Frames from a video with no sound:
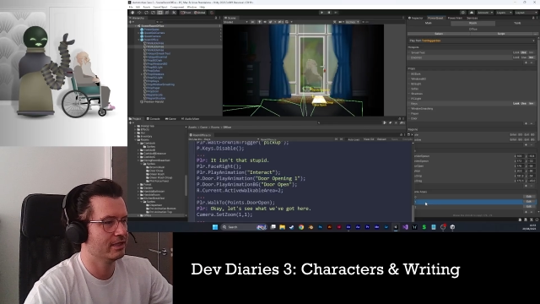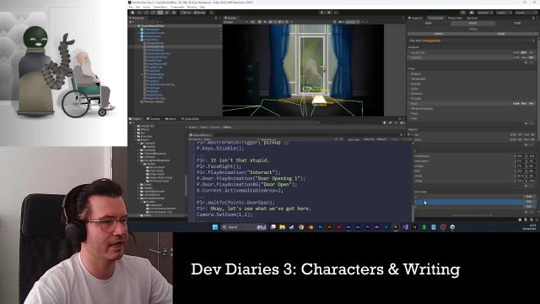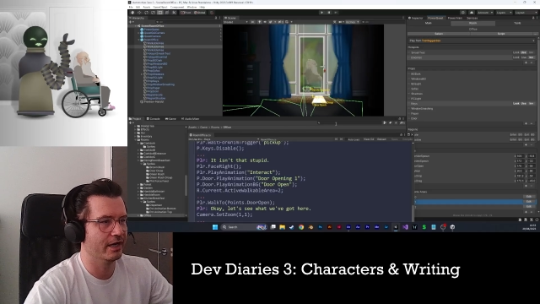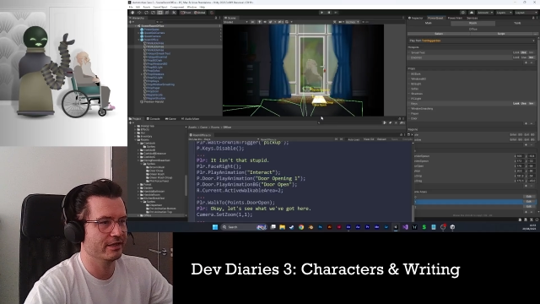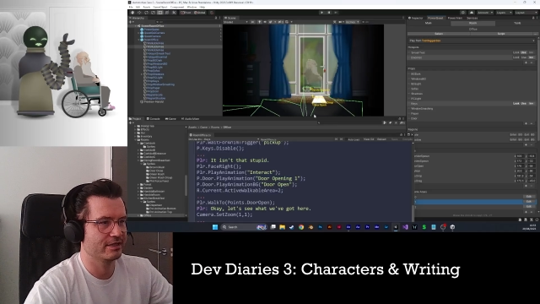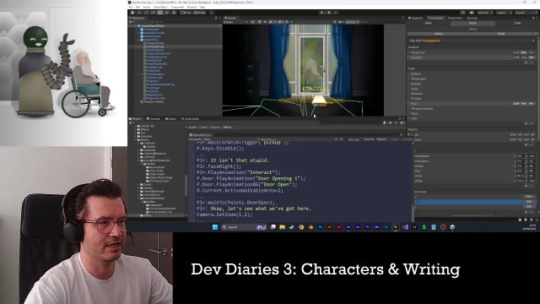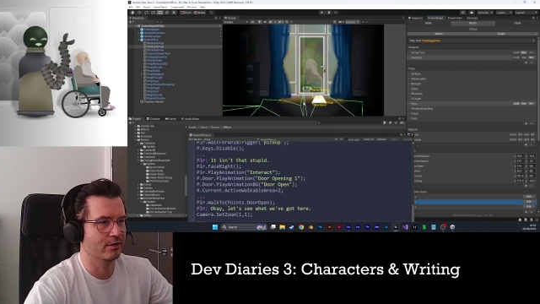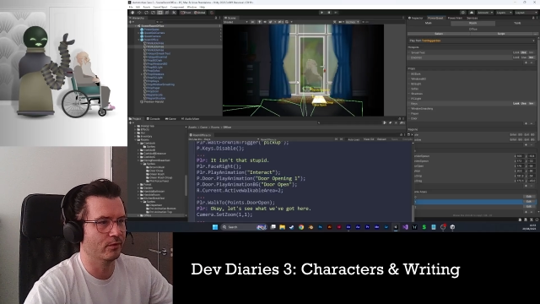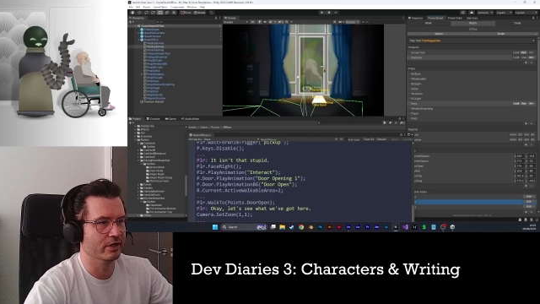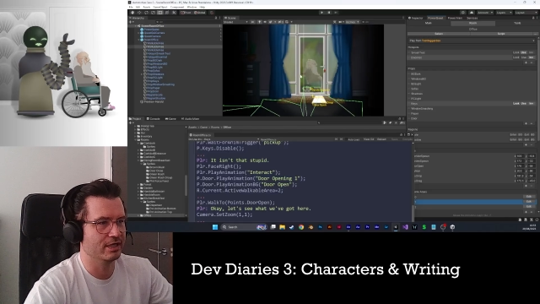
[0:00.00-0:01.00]
The
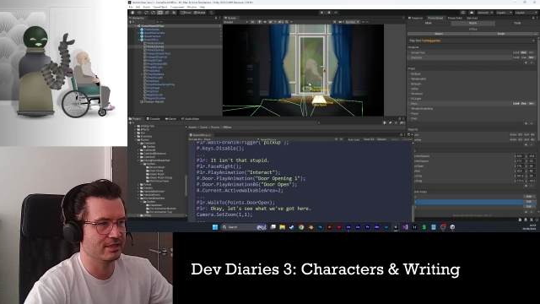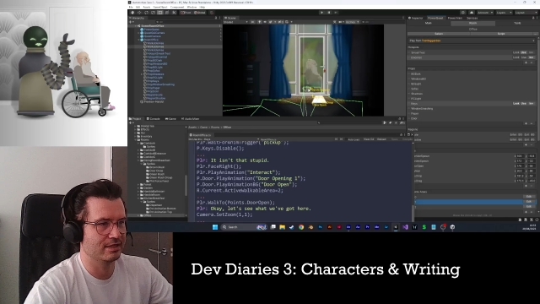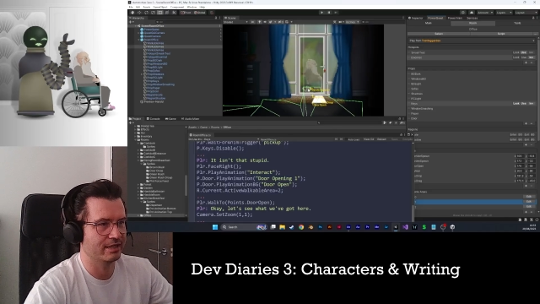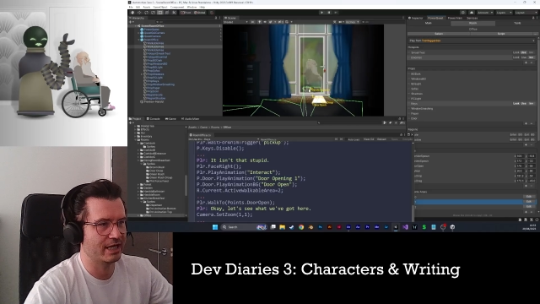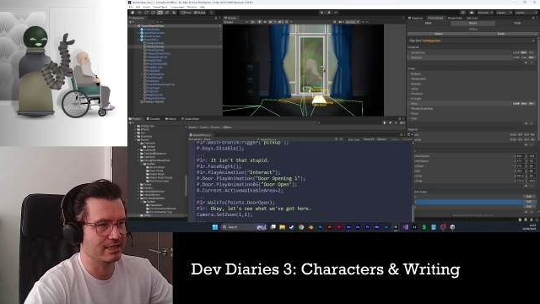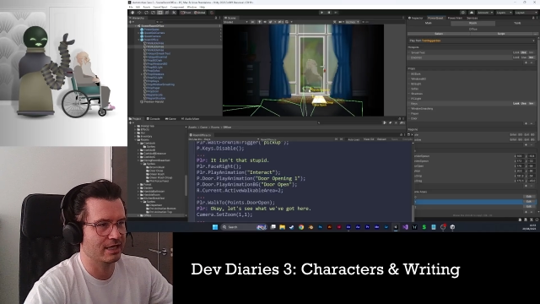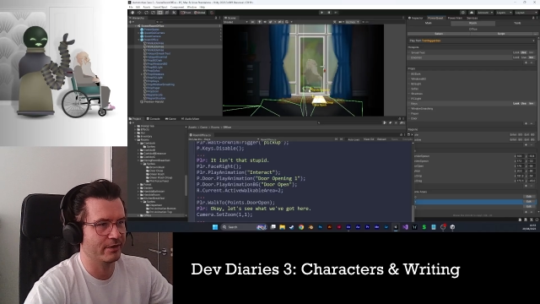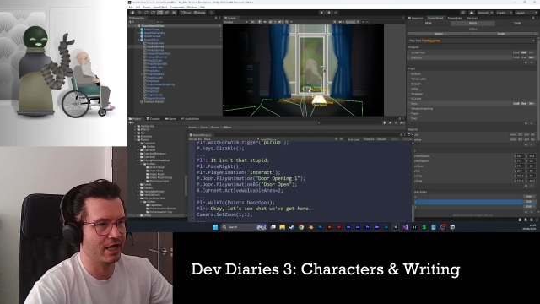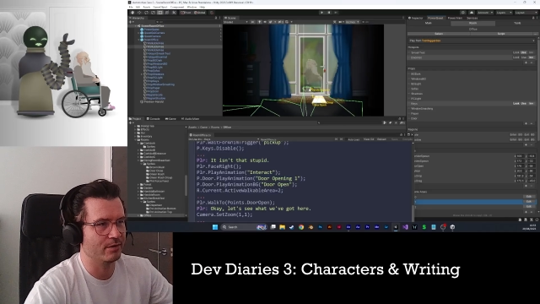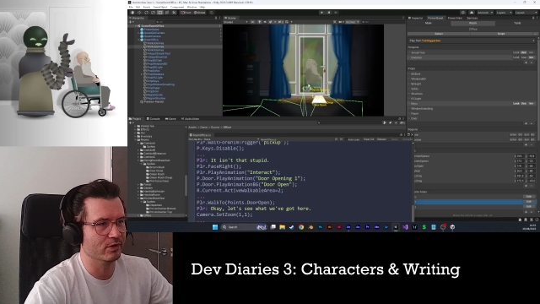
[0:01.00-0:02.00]
second one is that is now
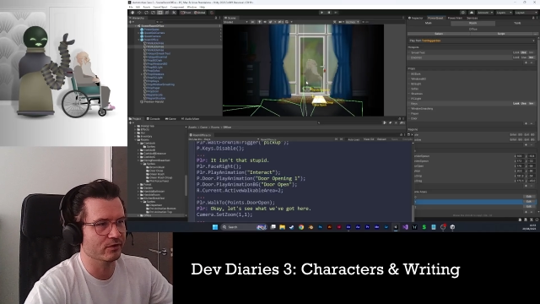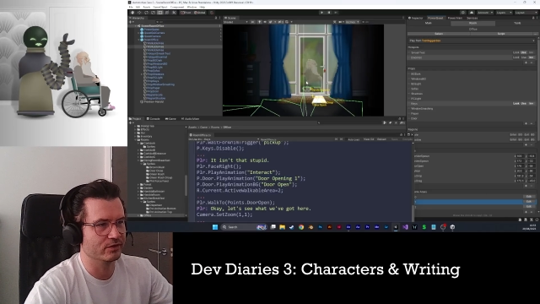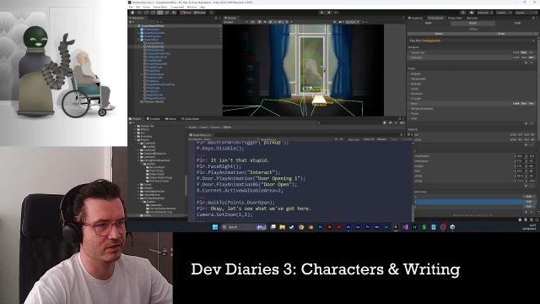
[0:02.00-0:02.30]
enabled,